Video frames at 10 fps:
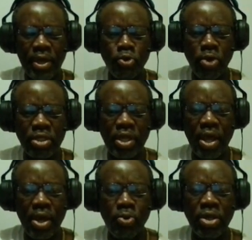
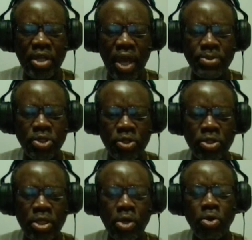Queen
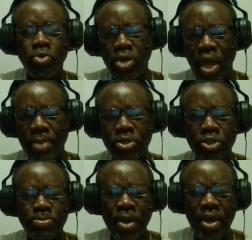captures, rook captures
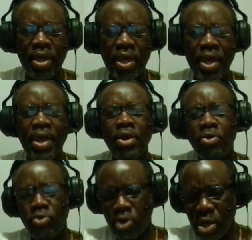back,
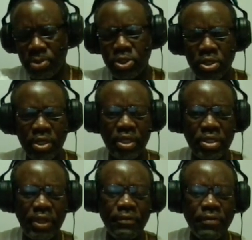rook comes to the
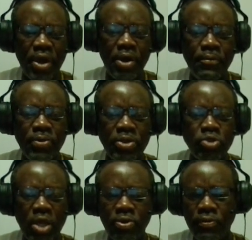d file,
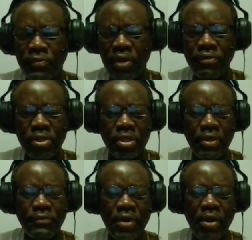trying to fight for the d
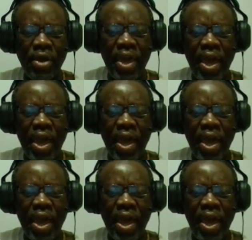file.